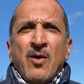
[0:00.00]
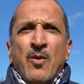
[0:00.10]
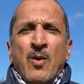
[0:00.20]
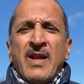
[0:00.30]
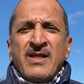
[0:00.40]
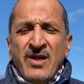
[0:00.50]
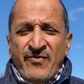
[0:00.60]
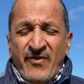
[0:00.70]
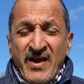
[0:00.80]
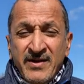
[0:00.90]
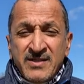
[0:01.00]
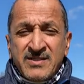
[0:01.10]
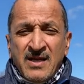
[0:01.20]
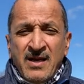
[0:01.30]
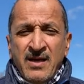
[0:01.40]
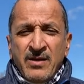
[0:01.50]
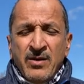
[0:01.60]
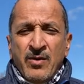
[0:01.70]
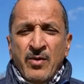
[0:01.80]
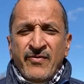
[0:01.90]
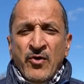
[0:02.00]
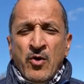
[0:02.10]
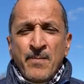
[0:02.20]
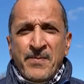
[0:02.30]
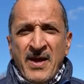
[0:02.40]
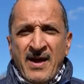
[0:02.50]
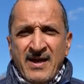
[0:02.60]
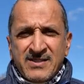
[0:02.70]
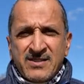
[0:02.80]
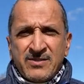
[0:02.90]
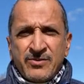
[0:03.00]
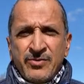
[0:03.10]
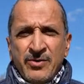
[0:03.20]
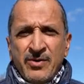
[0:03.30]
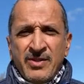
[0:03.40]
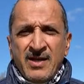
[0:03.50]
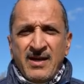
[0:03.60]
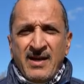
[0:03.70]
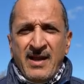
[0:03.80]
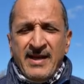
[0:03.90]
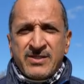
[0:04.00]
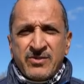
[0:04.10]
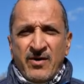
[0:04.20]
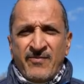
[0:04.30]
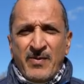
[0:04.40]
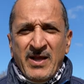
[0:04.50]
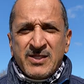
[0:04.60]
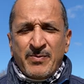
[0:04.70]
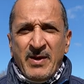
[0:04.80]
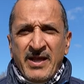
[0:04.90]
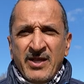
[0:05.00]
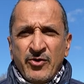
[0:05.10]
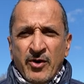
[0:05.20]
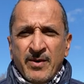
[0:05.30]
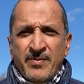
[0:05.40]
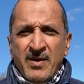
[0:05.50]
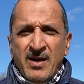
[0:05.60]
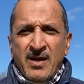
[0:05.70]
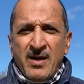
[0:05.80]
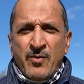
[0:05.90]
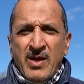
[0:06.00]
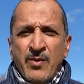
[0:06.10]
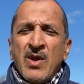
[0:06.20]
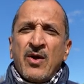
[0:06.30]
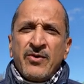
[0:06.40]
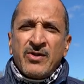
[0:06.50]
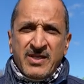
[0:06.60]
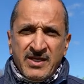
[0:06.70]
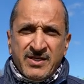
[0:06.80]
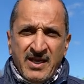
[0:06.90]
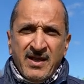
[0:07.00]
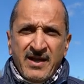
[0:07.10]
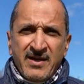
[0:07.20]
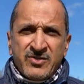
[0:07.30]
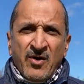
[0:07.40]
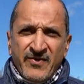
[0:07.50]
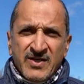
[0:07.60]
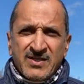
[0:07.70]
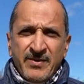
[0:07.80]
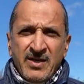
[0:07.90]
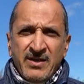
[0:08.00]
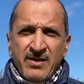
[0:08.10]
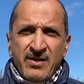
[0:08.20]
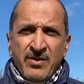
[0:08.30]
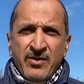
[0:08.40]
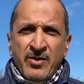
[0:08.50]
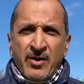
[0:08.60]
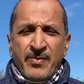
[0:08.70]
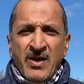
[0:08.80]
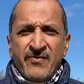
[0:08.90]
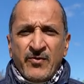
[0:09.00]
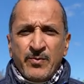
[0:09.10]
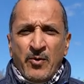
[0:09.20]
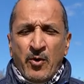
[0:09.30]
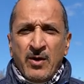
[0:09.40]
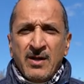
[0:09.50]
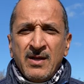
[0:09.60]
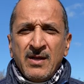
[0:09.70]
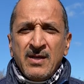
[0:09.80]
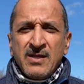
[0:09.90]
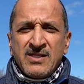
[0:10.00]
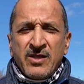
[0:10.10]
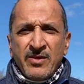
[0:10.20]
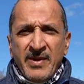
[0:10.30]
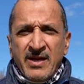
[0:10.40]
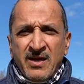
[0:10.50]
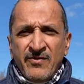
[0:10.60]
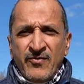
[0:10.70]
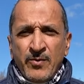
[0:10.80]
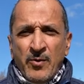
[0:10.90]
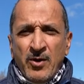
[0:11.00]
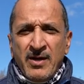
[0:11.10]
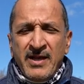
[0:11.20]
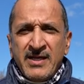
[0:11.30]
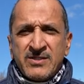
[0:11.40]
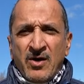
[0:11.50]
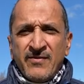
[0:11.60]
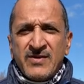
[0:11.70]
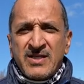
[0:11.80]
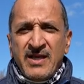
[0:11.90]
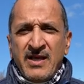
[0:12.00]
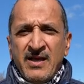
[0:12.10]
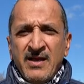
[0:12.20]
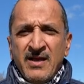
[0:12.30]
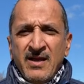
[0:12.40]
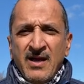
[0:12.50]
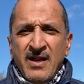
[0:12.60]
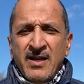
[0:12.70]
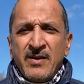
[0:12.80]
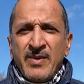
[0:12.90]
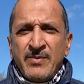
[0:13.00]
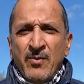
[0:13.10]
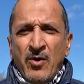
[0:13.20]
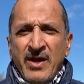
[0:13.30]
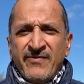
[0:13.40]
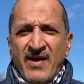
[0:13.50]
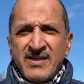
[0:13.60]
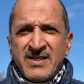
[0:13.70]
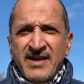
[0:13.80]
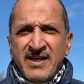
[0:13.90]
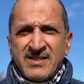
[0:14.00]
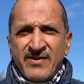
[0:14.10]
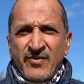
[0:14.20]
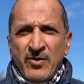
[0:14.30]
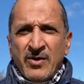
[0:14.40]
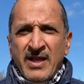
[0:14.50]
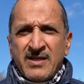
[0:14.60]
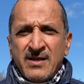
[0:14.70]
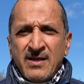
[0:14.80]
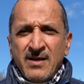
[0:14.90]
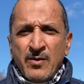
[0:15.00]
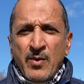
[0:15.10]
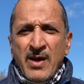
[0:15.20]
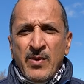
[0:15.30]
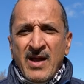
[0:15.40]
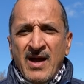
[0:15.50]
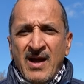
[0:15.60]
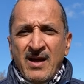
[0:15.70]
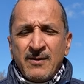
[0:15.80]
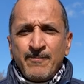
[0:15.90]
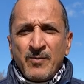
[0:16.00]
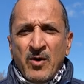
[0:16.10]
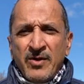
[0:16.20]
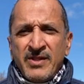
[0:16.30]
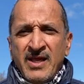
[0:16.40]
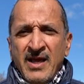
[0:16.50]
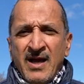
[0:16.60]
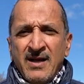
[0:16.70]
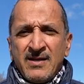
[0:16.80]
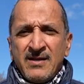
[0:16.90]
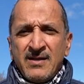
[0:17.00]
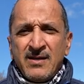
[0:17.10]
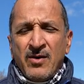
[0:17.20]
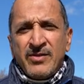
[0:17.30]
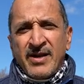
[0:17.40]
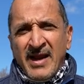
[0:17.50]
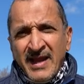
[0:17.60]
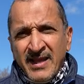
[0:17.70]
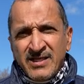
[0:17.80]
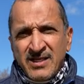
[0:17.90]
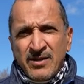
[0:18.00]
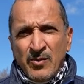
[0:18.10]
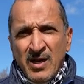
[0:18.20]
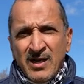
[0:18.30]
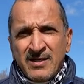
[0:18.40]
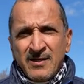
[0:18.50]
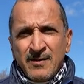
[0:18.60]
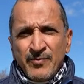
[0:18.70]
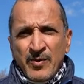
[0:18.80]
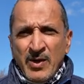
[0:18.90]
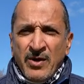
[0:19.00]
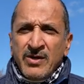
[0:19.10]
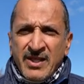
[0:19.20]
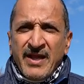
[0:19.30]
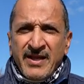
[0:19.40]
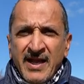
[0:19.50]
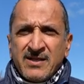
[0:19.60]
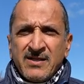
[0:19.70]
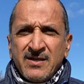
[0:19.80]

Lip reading: Well, I think in fairness, you know, if you compare us to the likes of players playing in Europe, we are not that there. And it's obvious. I mean, you know, European football, South American football is obviously a little bit more advanced than us. If you look at where we are on the rankings in the world, we're not there yet.